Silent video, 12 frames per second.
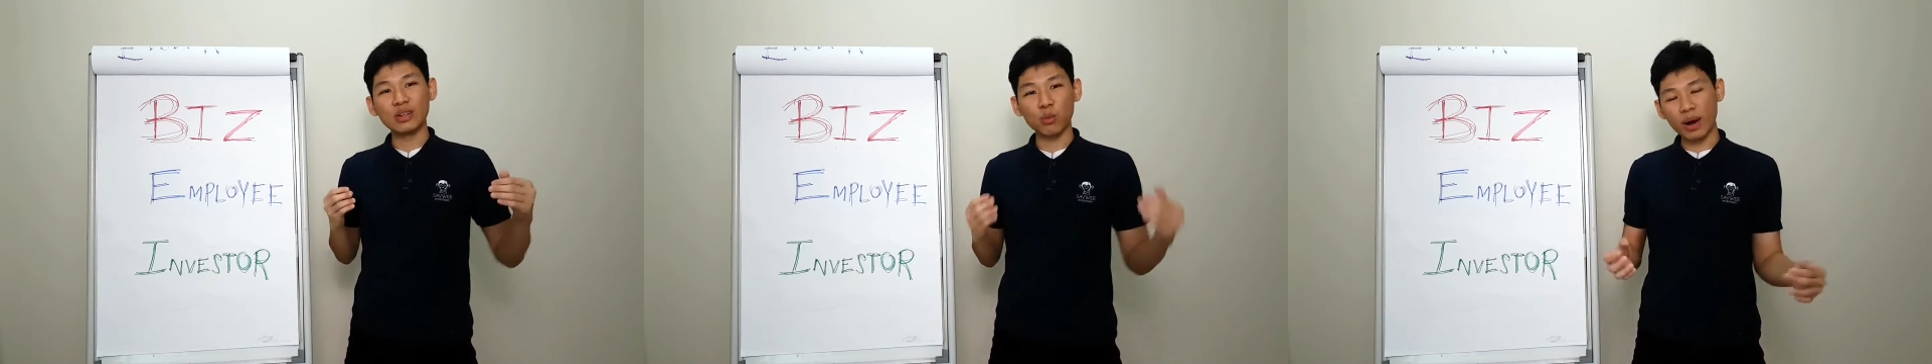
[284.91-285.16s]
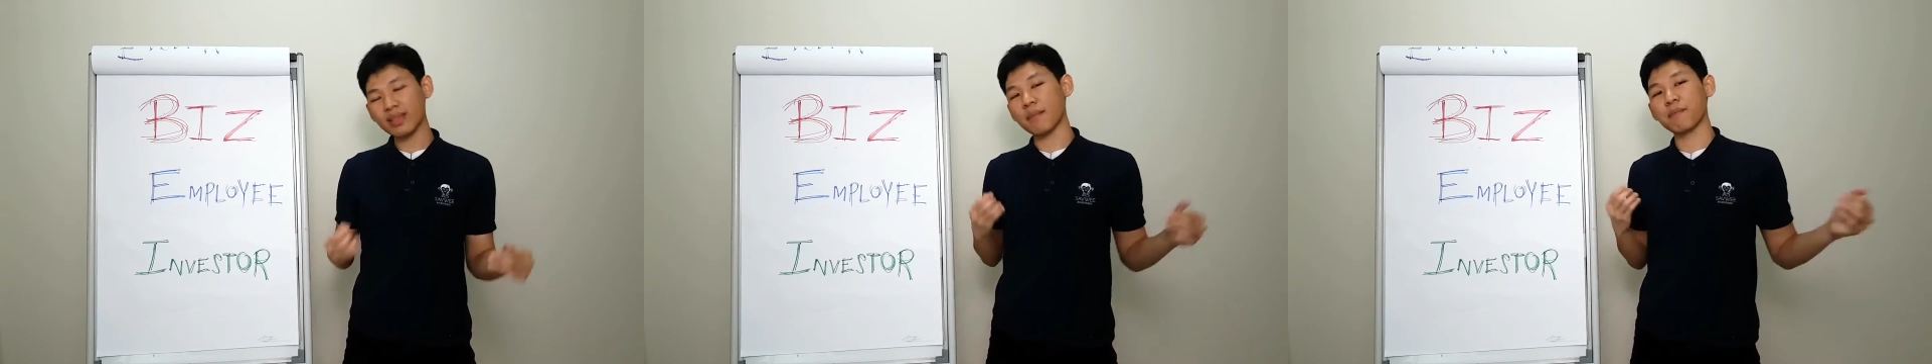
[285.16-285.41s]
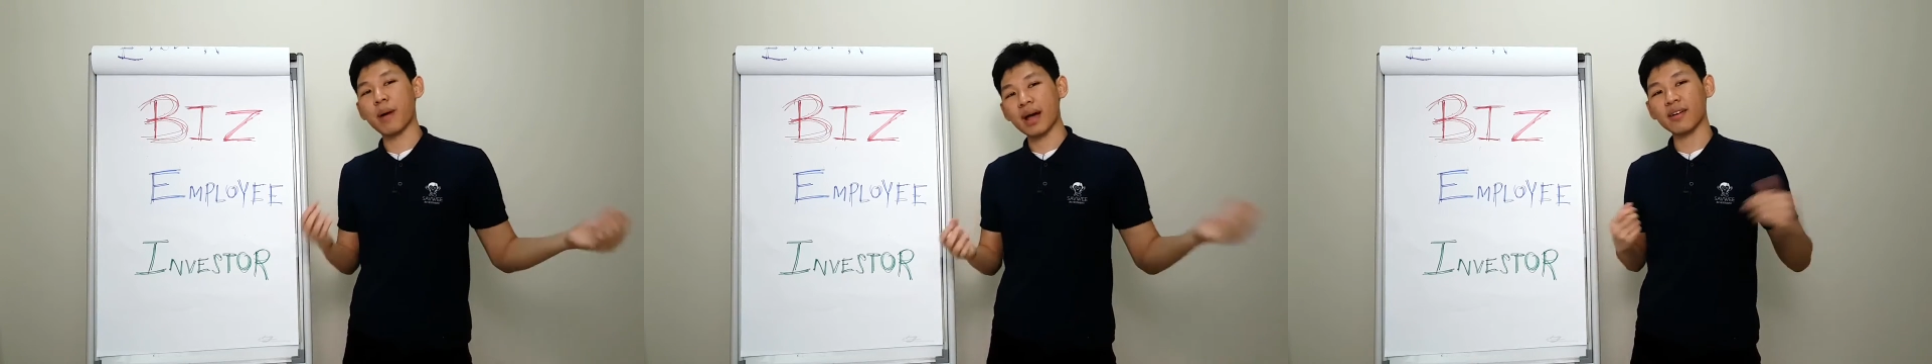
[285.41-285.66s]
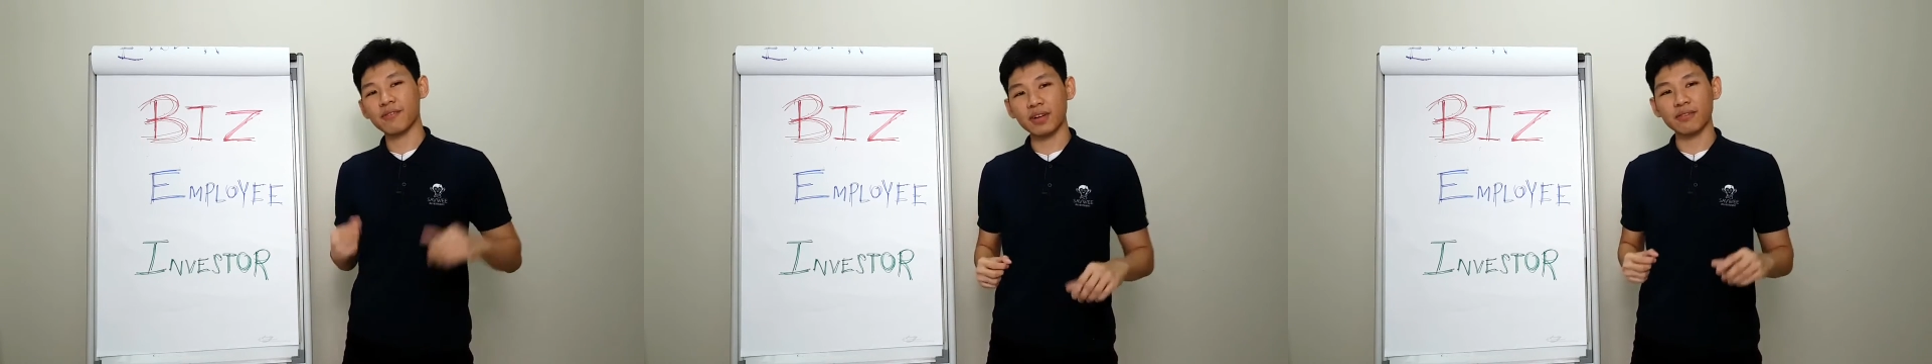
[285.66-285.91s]
the one that
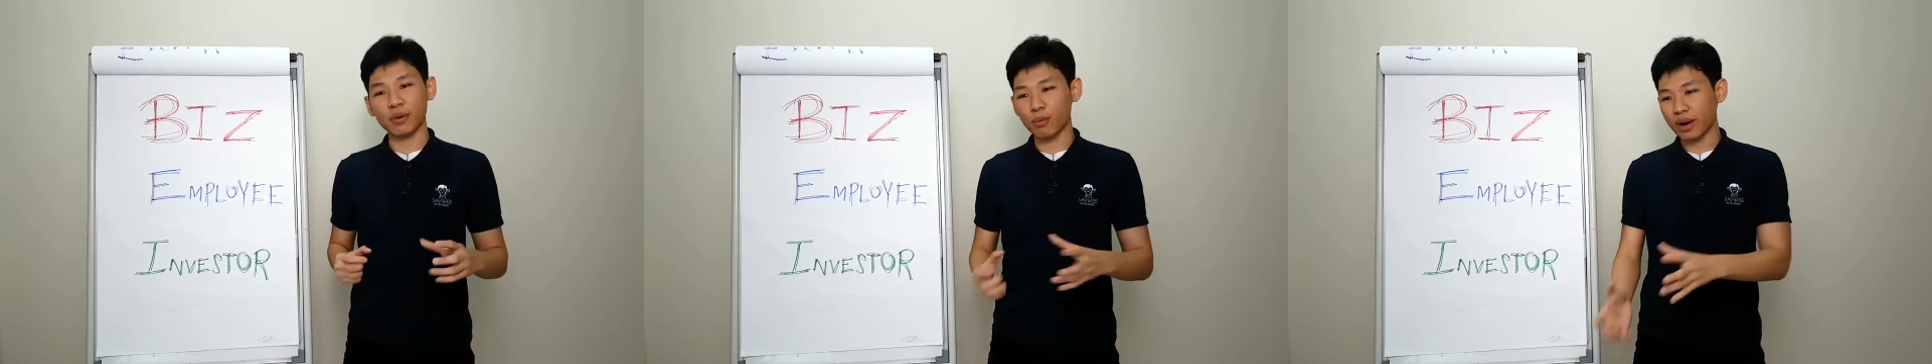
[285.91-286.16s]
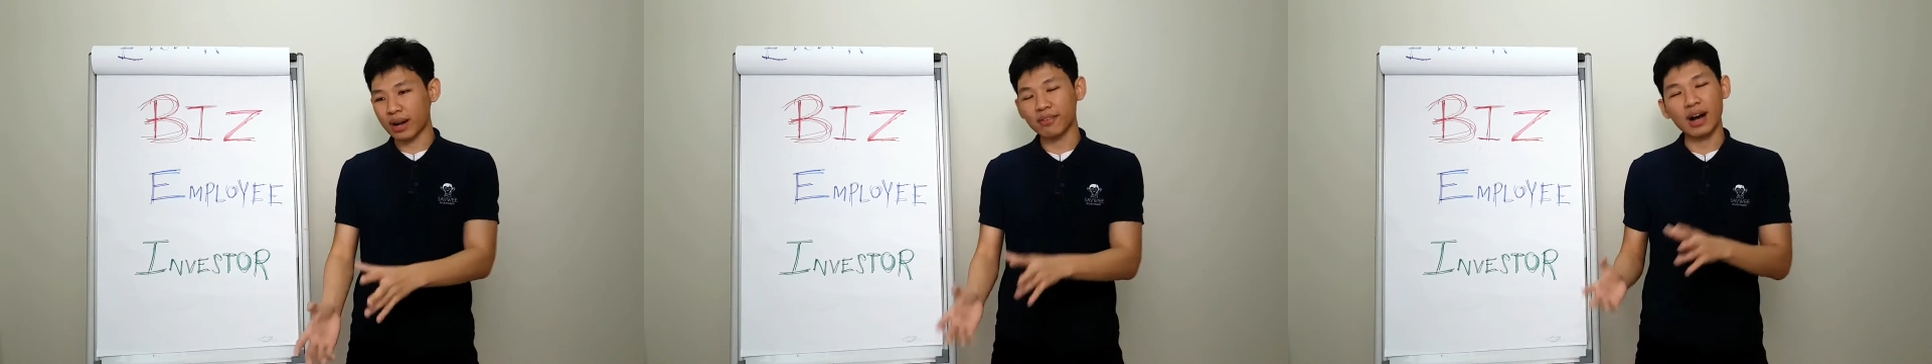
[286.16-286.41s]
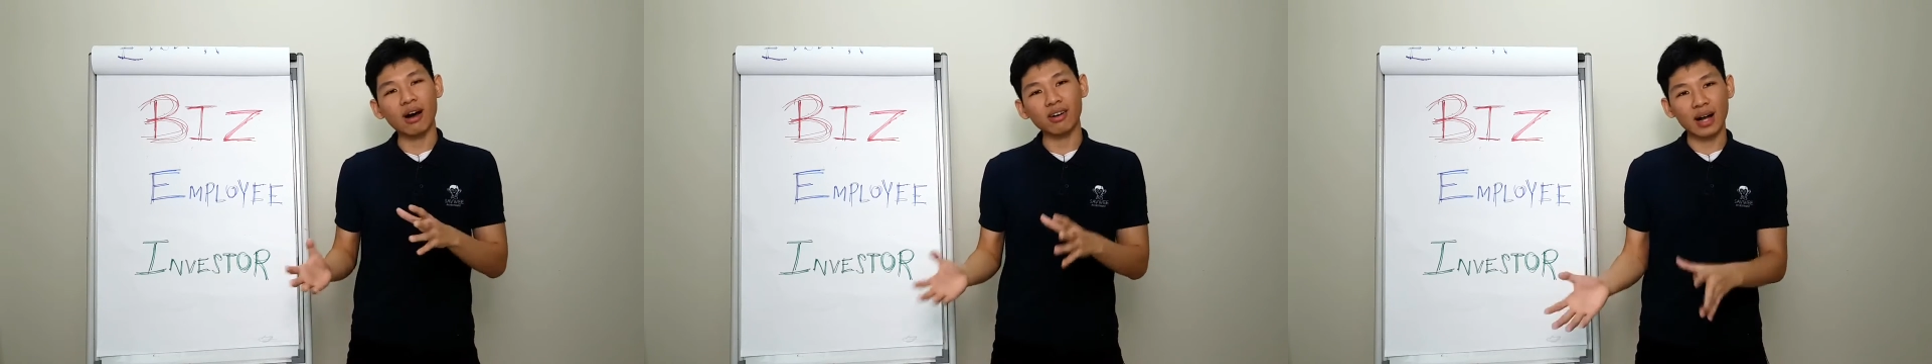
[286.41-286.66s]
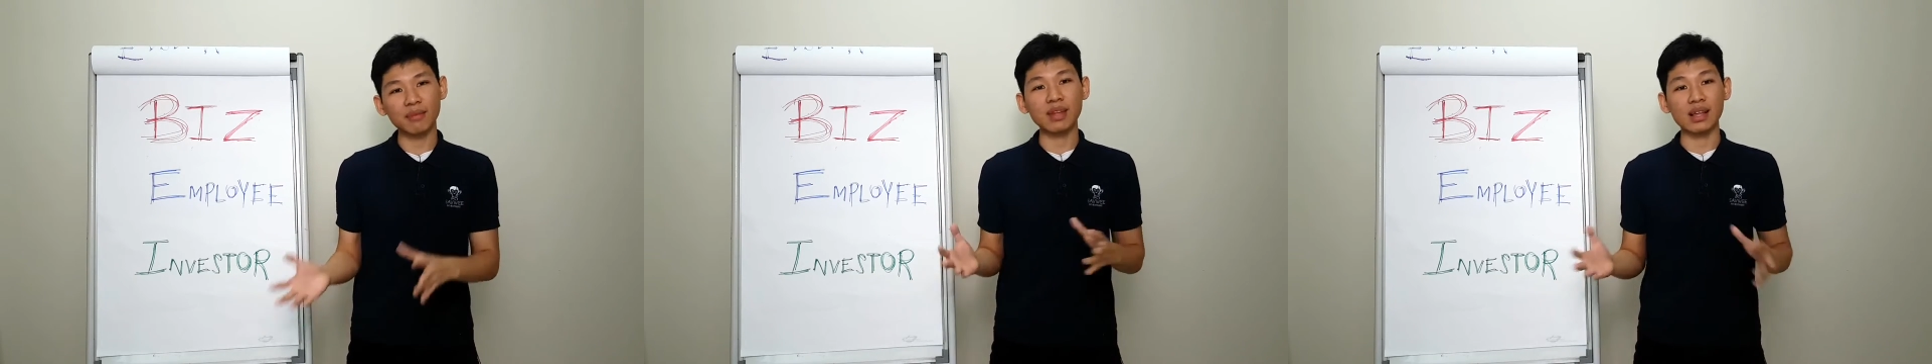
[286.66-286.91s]
benefit from whatever
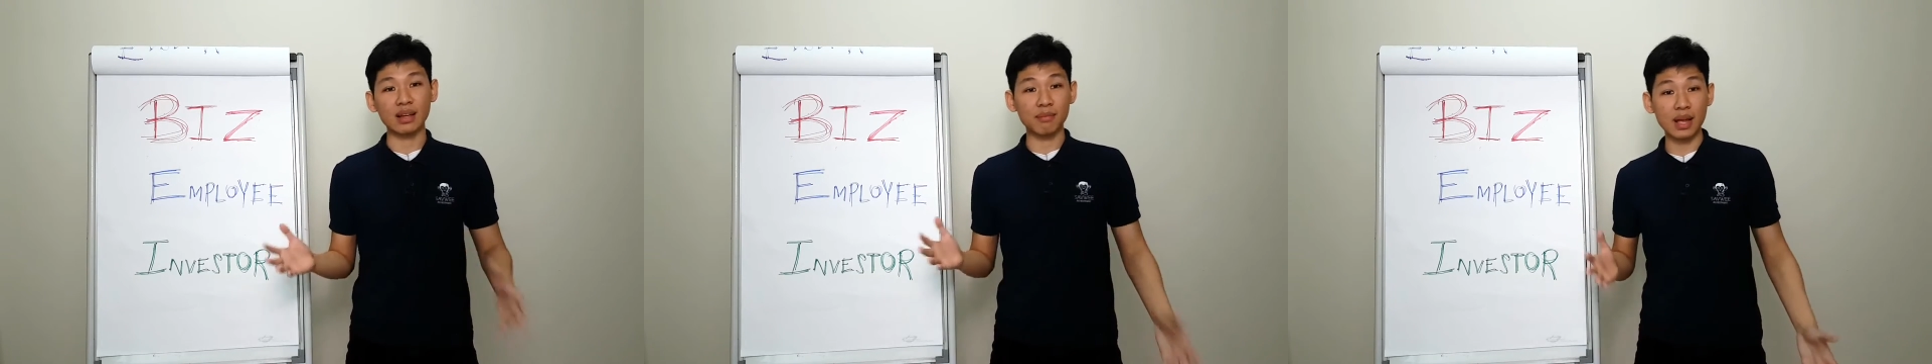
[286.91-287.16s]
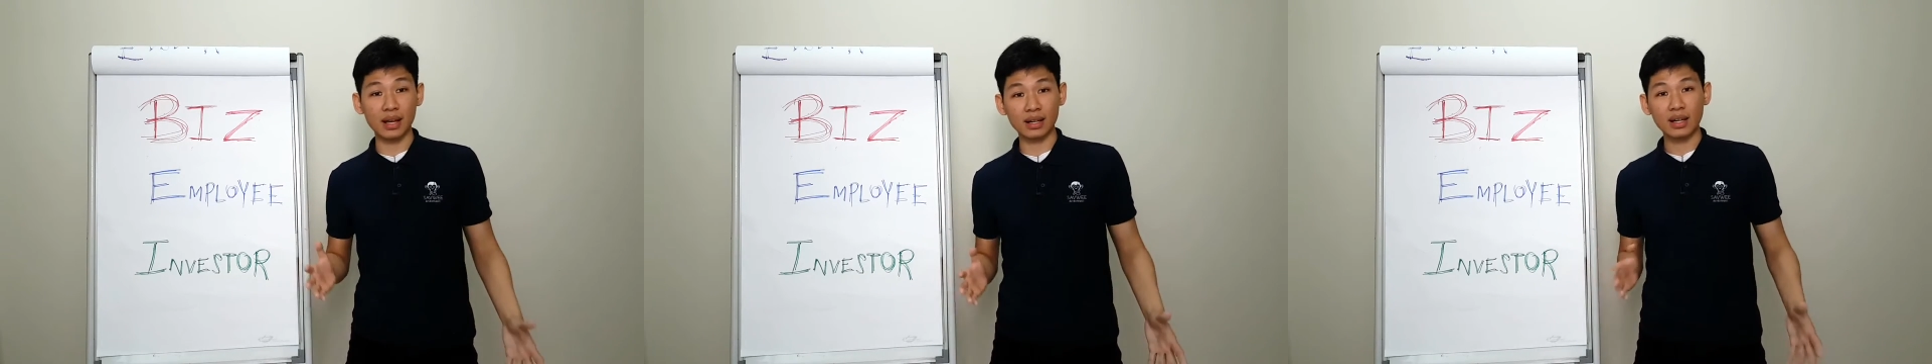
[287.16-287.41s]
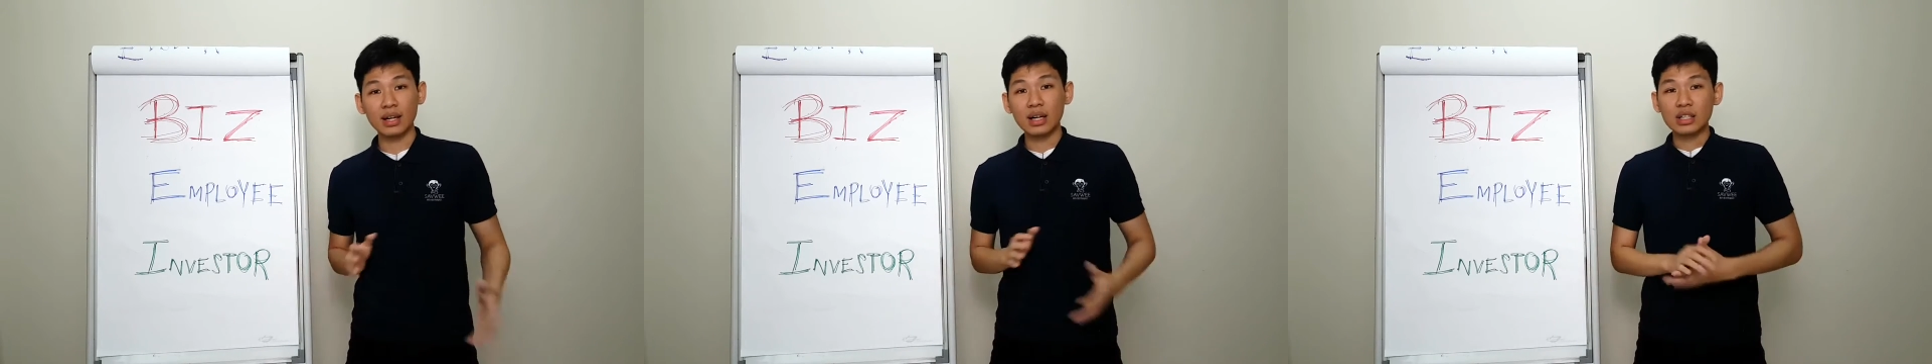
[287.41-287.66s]
outcome that they make.